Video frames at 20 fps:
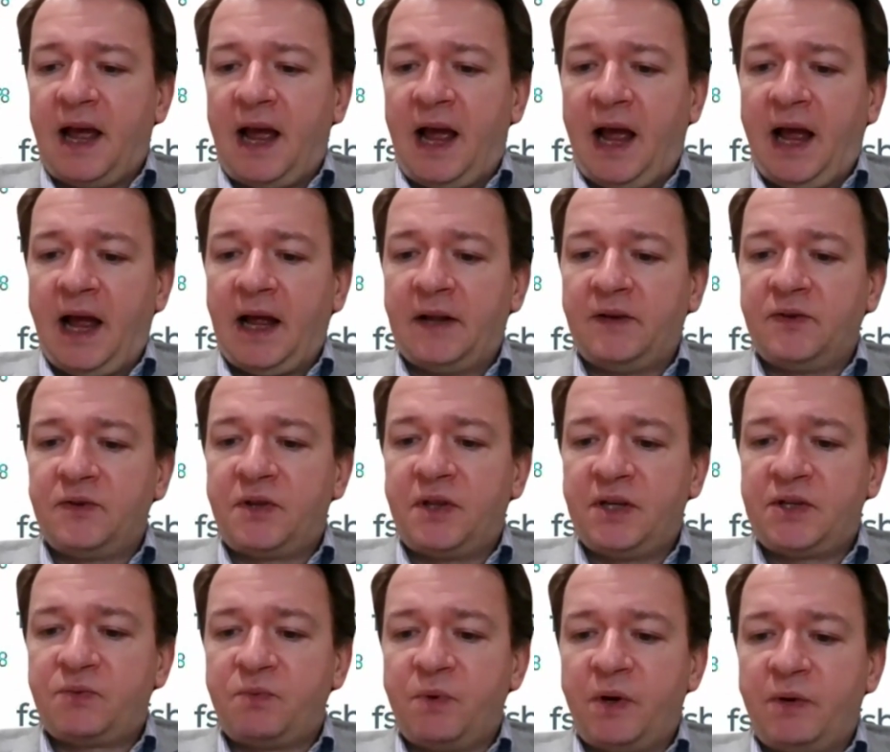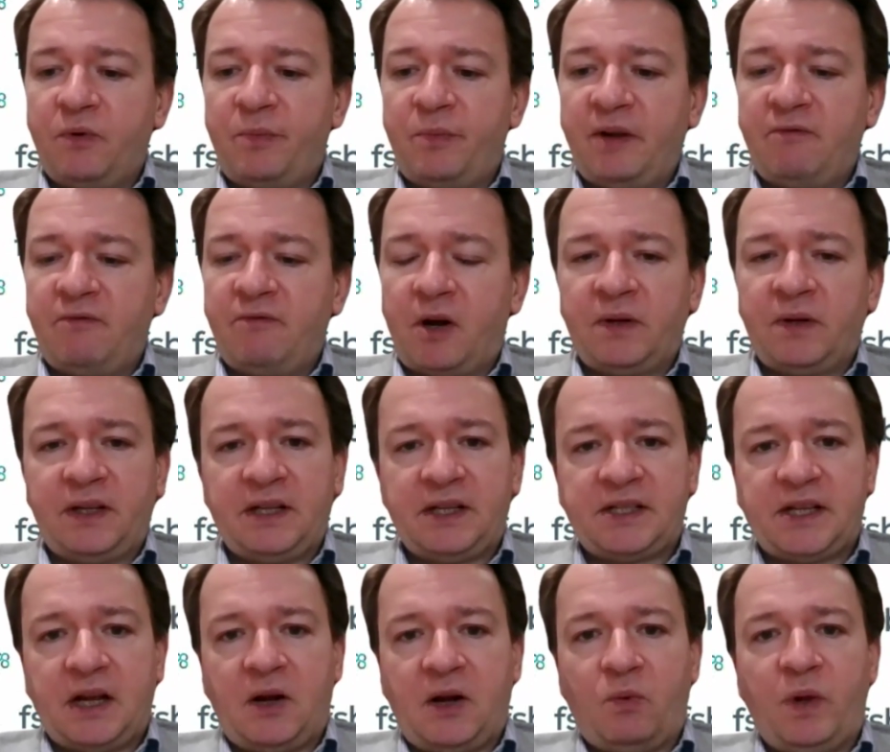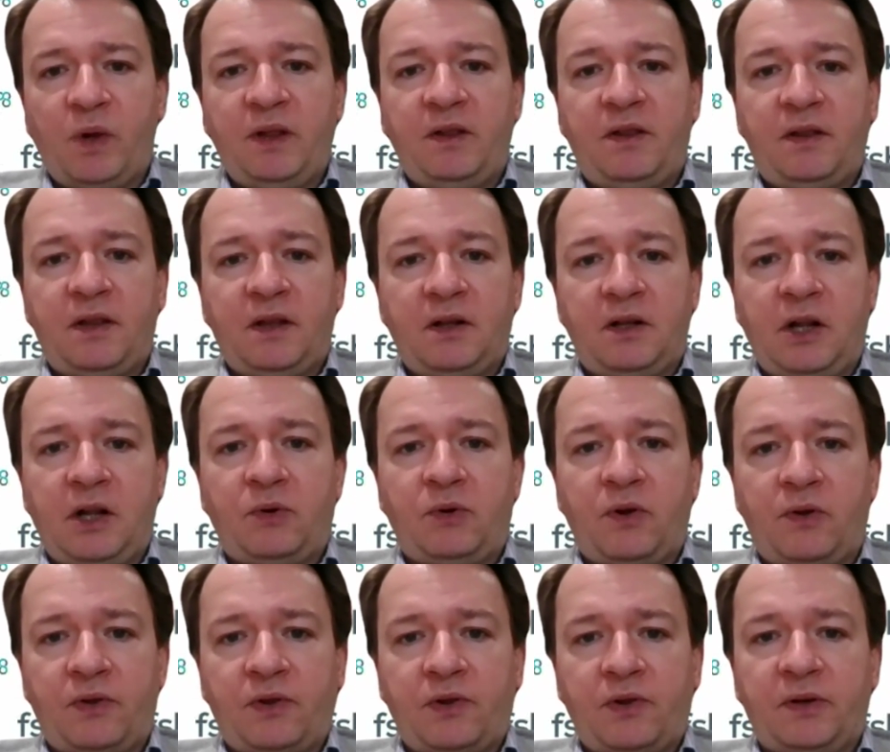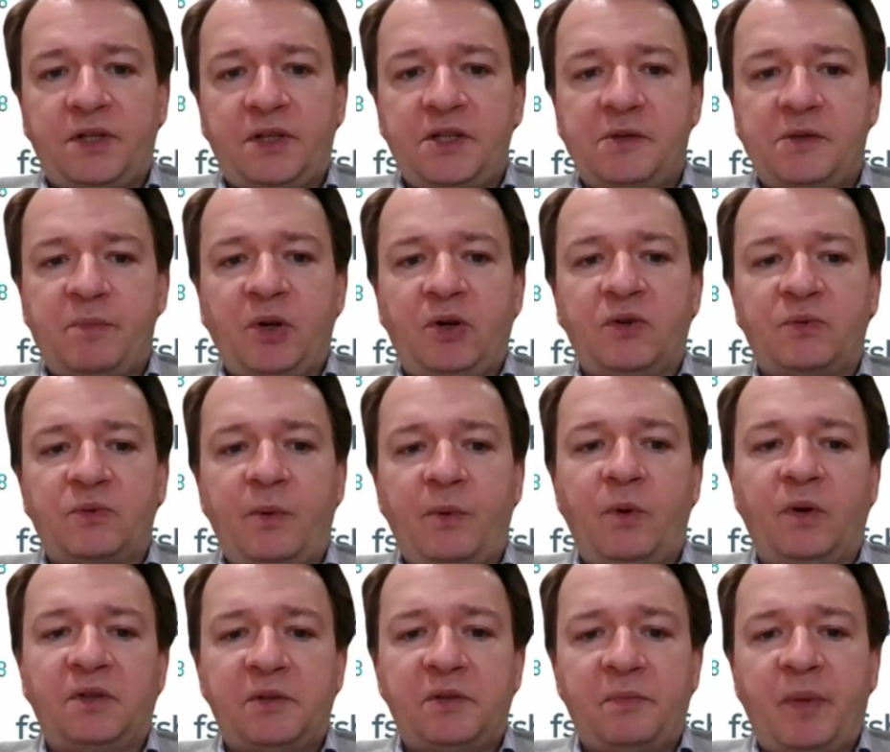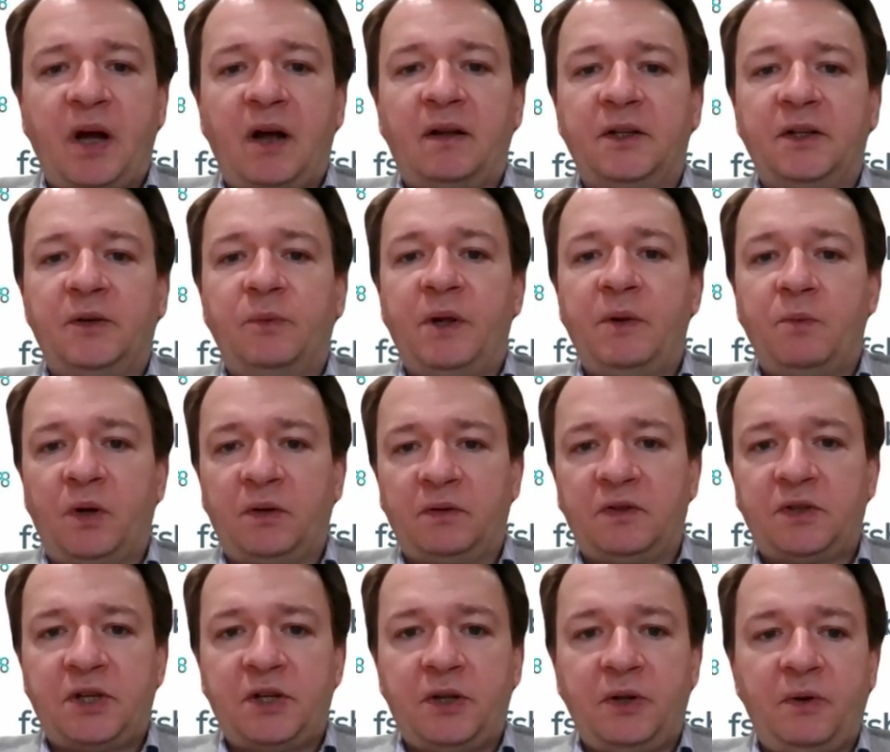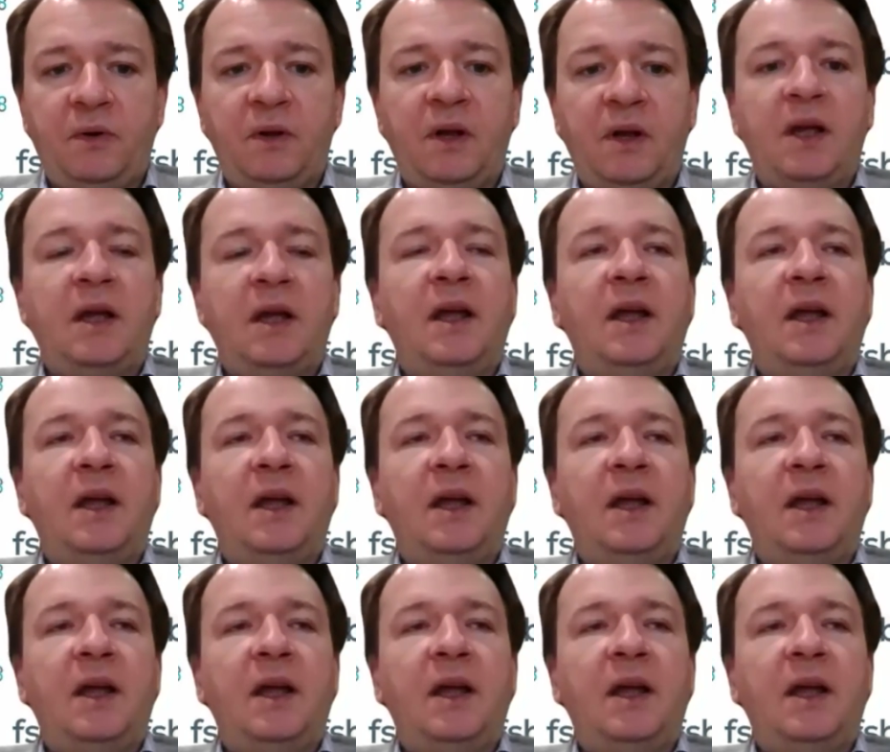And we will be rolling this out with local authorities because we want to partner. We want to